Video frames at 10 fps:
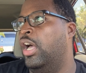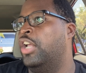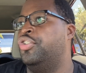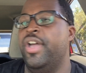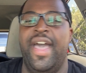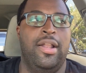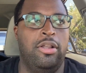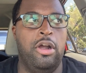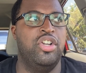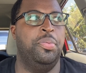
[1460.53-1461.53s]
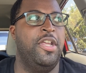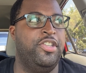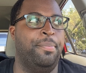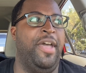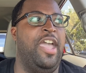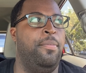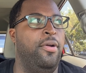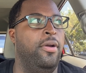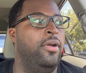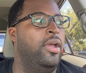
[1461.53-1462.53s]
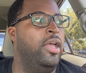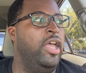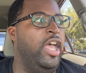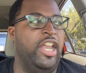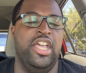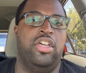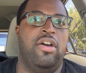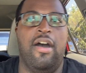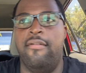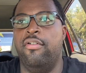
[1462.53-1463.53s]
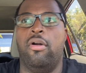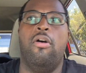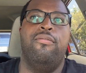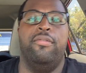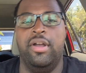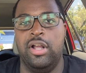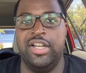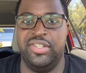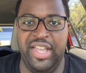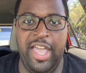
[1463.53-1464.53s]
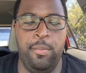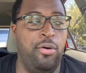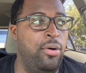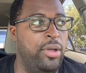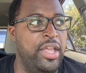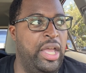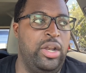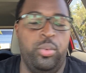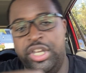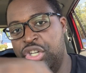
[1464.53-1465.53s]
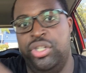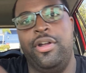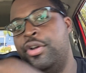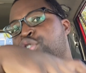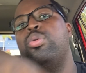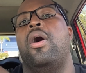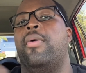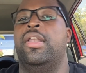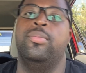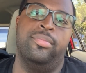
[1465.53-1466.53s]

giant large piece of paper and then cover over it on the table, and then we just start drawing.